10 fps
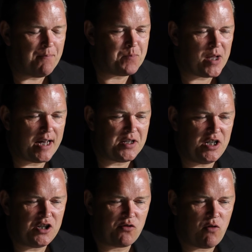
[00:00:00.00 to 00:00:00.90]

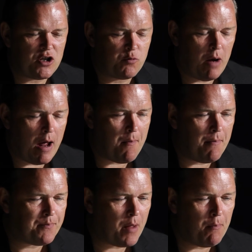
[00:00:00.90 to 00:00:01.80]
cassis, crushed plum,
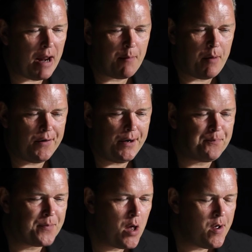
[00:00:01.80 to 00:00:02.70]
blackberry.
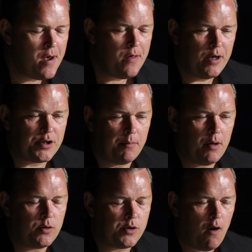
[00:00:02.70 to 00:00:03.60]
There's some
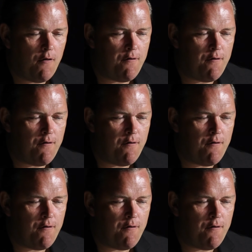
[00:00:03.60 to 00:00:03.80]
notes of